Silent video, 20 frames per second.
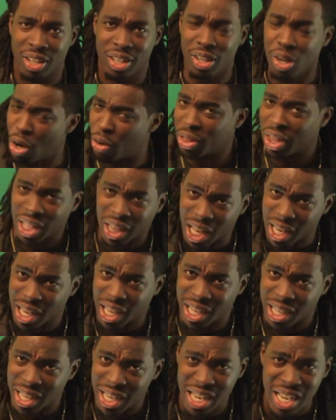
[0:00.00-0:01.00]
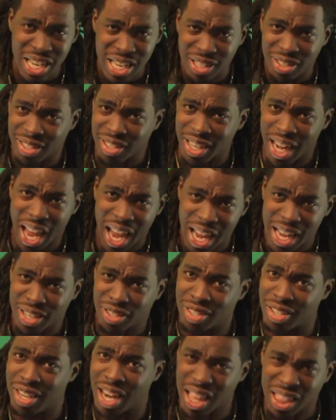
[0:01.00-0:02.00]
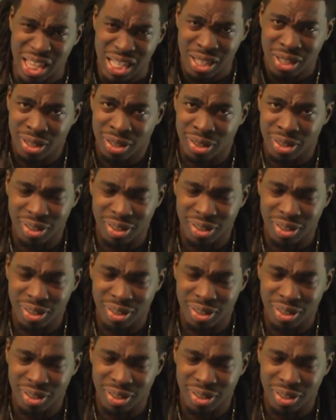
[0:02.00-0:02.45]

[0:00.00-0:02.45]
You don't think that nigga knees and nays and nothing?